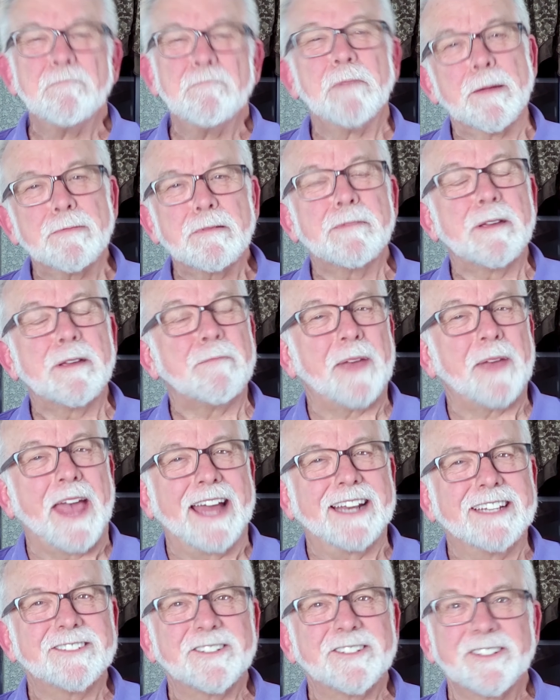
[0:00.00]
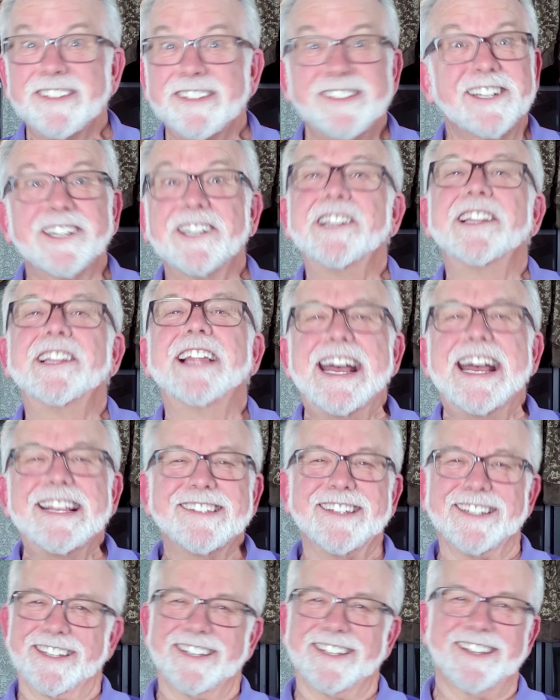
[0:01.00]
Peppermint patties are just a
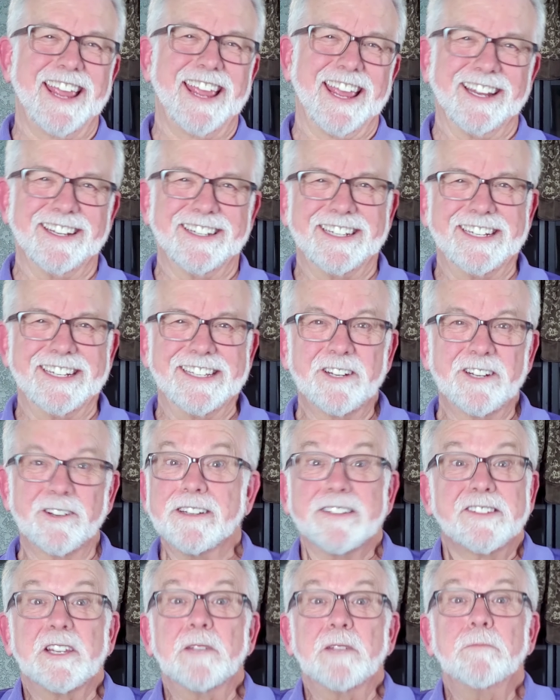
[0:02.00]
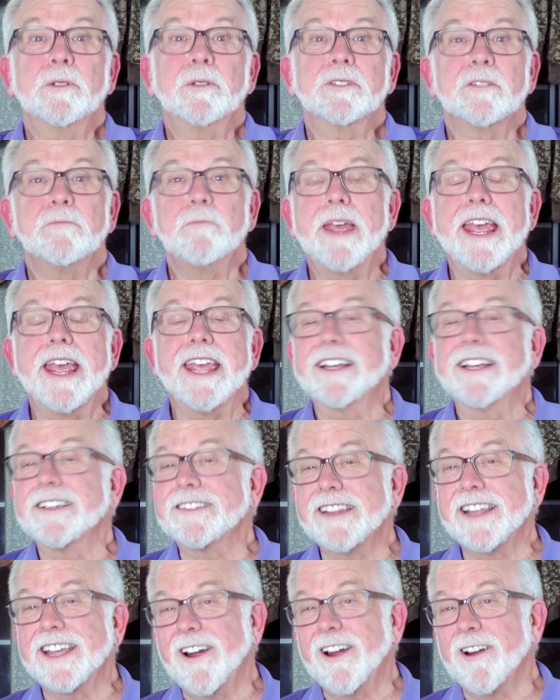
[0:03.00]
classic candy, and they're as simple to make
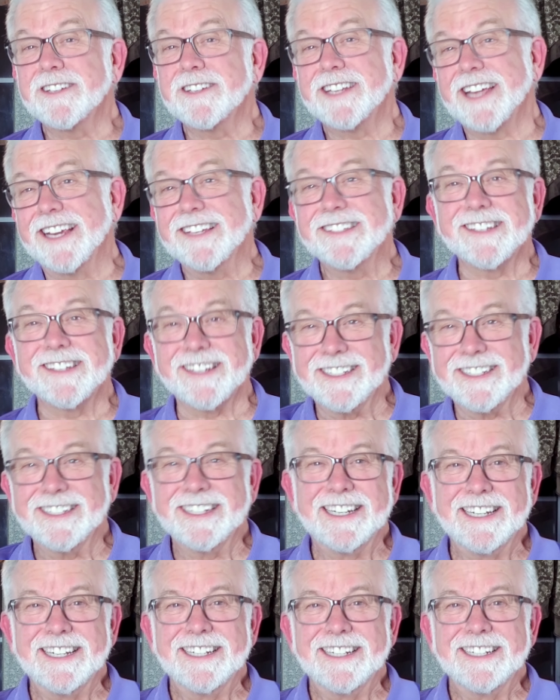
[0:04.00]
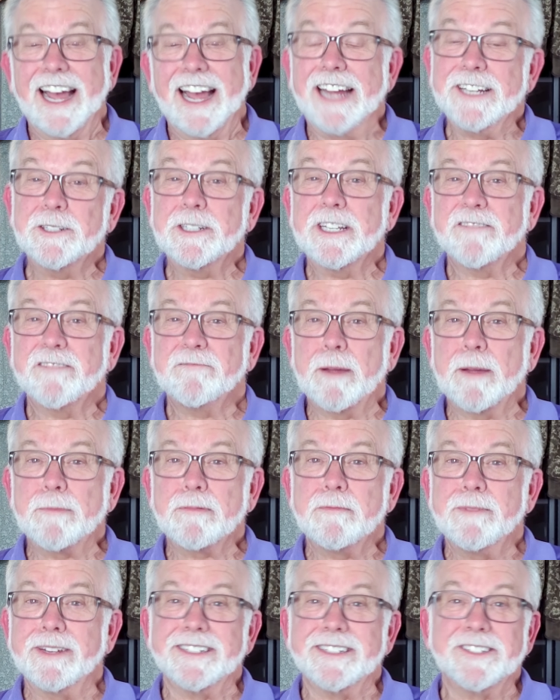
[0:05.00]
as they are tasty. I do love
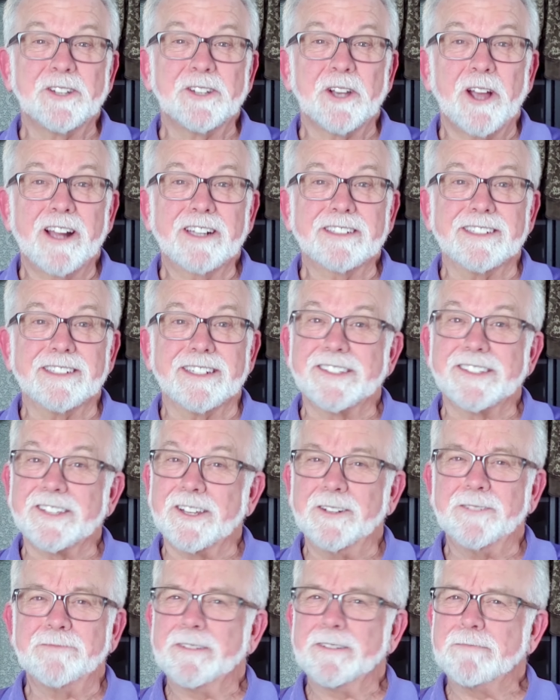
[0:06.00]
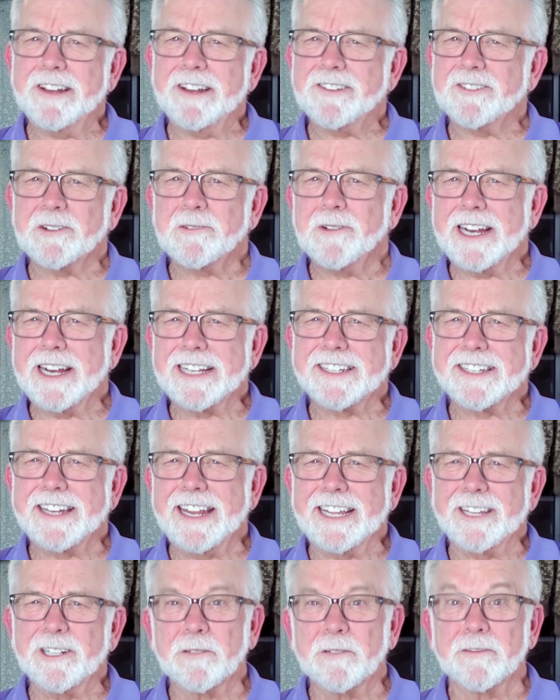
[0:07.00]
peppermint and chocolate, so I'm not sure why it's
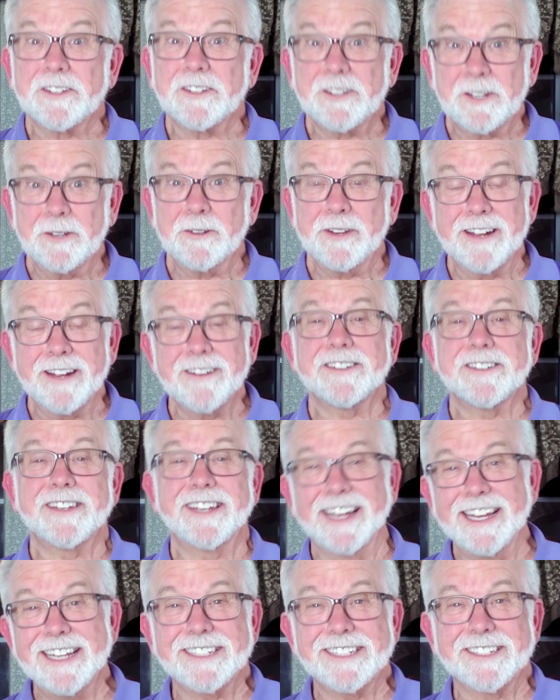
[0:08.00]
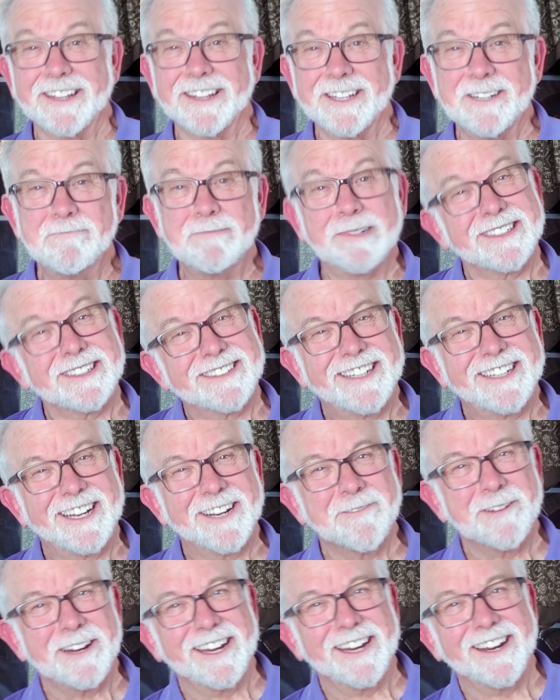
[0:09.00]
taken over 2 years to get to them, but
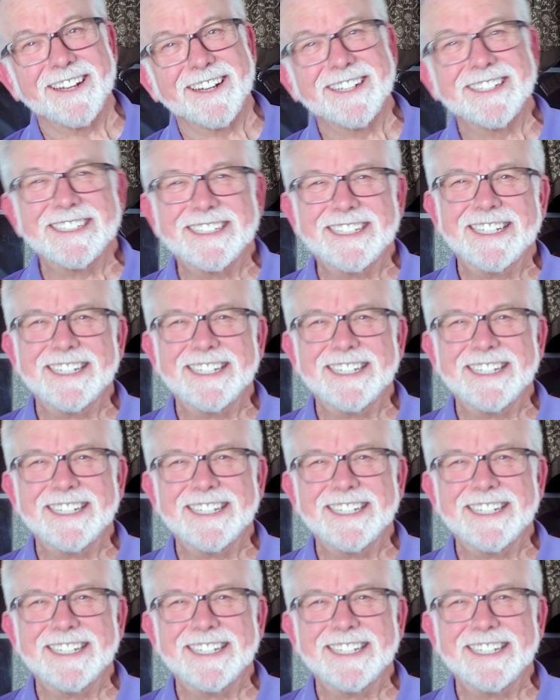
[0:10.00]
here we are.